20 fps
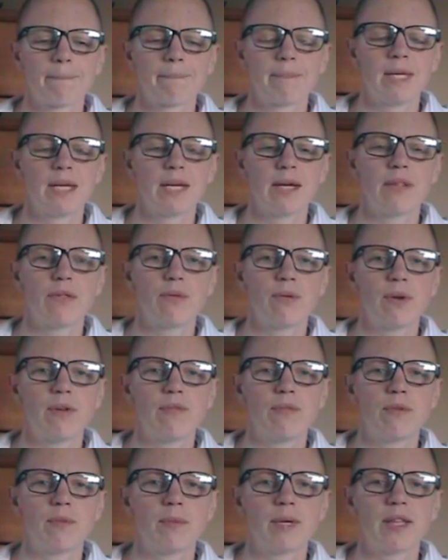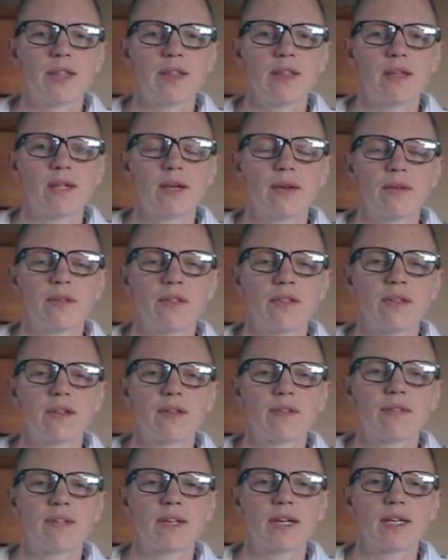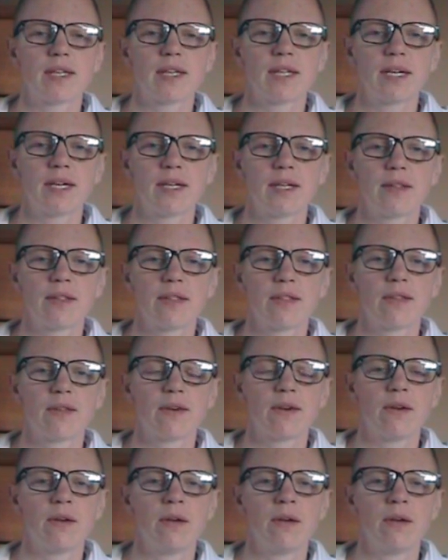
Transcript: 3-4 months ago and stuff like that. So,